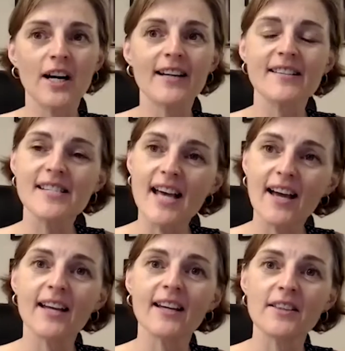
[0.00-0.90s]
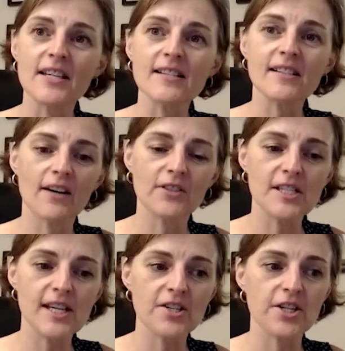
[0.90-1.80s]
to say in these
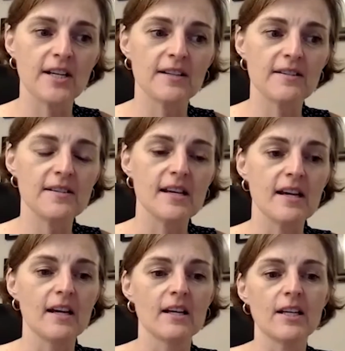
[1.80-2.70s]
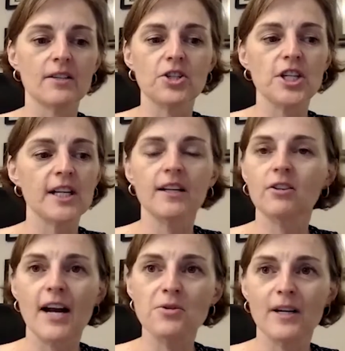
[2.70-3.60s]
conversations, she didn't
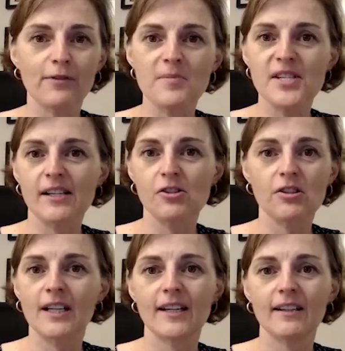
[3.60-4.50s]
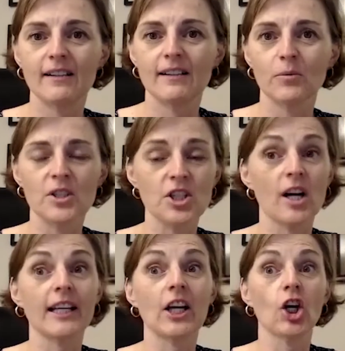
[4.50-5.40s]
graduate from 6th grade. We're
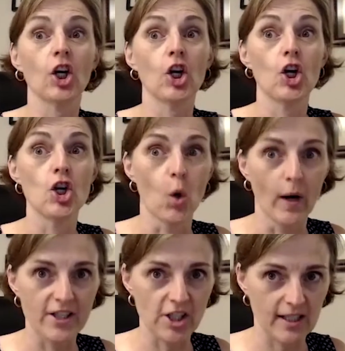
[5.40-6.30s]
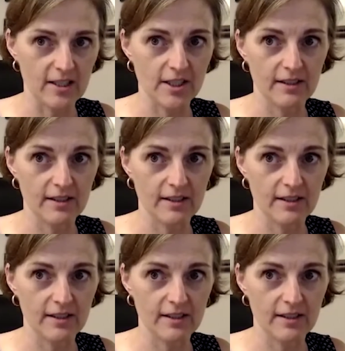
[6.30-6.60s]
talking no education.